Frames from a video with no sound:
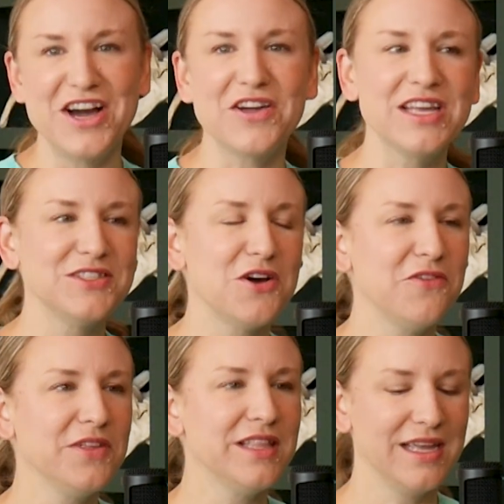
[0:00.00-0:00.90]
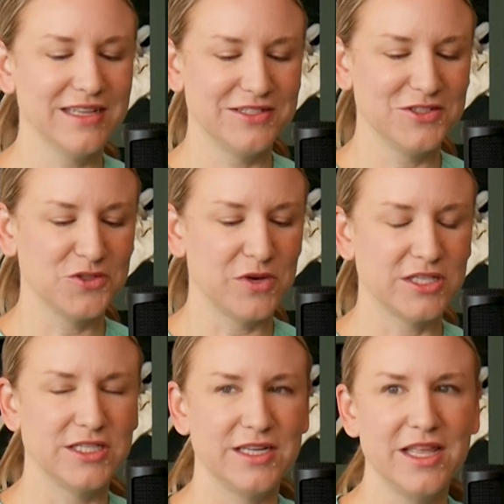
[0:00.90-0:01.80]
Okay, so hopefully that answers the
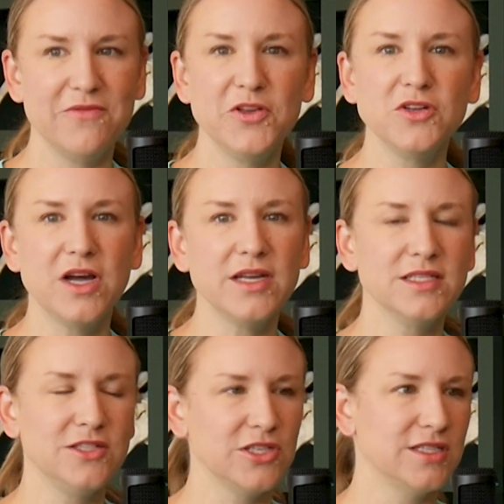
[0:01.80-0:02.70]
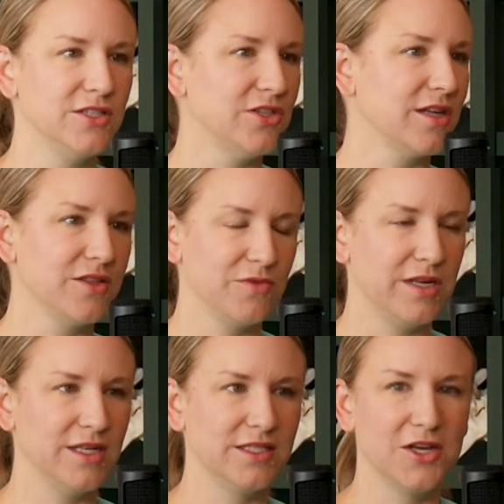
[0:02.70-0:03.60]
question. If your dog has ingested chocolate 3
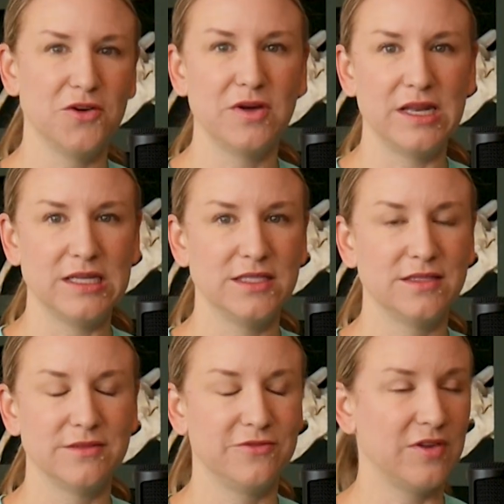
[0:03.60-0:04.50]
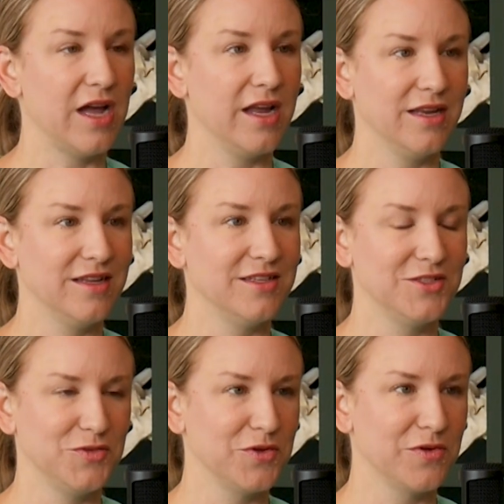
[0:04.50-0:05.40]
days ago and it's fine and
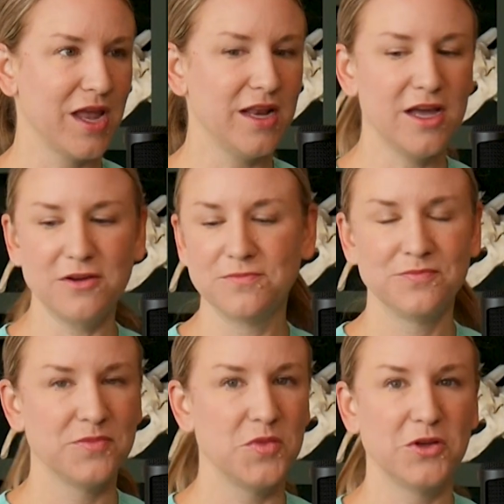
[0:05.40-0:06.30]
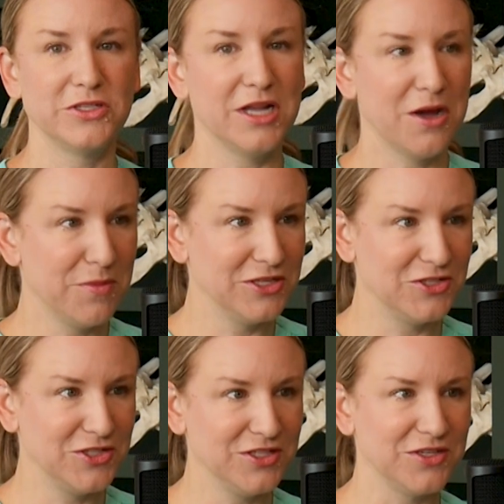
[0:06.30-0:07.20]
it's doing okay now, there's not
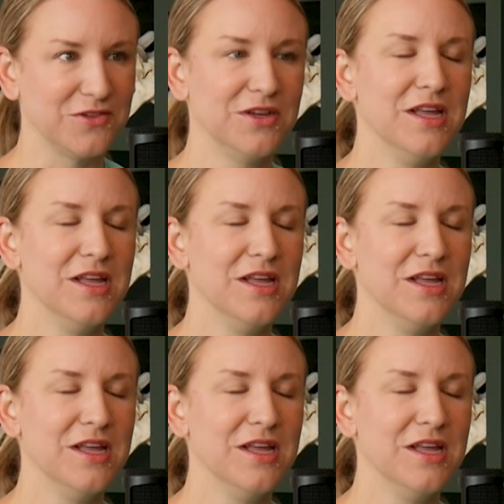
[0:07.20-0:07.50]
much to do.